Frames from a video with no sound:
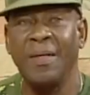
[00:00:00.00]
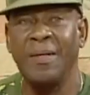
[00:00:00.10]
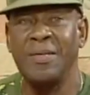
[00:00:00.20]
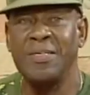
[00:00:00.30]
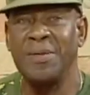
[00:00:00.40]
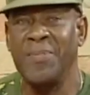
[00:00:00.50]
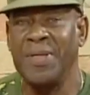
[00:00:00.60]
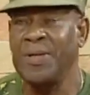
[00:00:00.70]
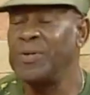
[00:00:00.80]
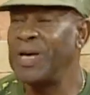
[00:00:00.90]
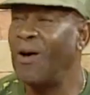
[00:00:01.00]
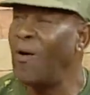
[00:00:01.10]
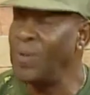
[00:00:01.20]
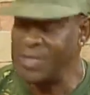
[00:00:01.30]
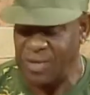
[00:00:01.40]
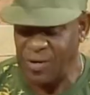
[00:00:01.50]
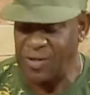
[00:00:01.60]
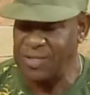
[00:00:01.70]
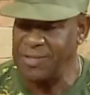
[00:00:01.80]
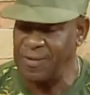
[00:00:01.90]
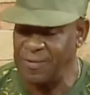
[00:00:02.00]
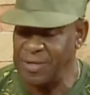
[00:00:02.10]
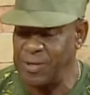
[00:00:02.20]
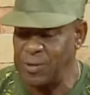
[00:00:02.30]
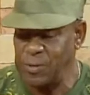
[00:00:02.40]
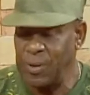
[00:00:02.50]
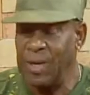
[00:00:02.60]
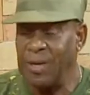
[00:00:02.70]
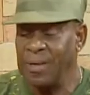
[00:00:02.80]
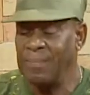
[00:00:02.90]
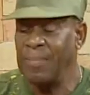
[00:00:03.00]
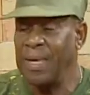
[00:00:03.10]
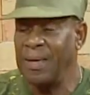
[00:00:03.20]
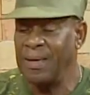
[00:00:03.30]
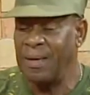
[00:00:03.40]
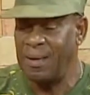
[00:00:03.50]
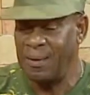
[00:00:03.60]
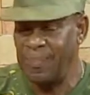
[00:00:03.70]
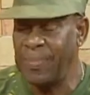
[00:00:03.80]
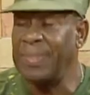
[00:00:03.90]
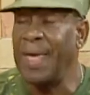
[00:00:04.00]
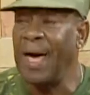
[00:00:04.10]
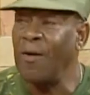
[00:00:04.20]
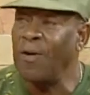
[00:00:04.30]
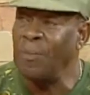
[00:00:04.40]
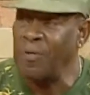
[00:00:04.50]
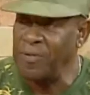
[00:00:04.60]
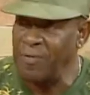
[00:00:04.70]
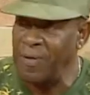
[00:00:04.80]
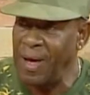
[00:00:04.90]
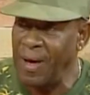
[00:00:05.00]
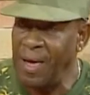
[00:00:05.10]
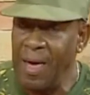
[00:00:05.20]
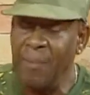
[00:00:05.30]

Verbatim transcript: there's something that I always encourage the children to do make a diagram of the flag,